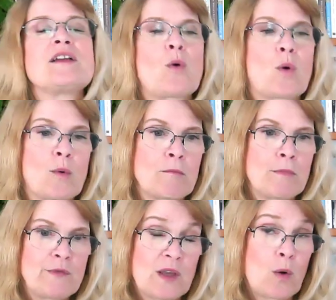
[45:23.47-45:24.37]
or
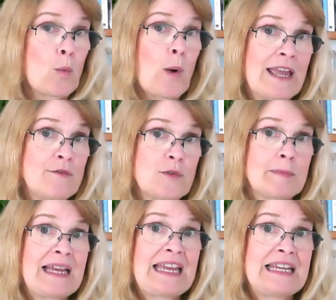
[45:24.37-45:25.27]
moving away from
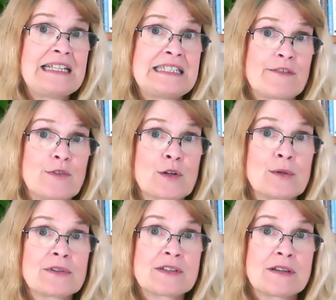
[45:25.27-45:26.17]
a
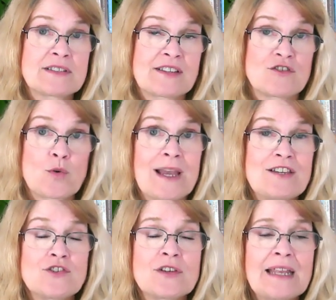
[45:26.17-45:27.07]
difficult
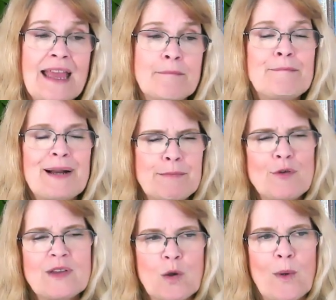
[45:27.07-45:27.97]
situation. And by
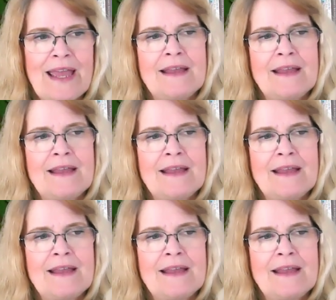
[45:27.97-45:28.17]
moving away,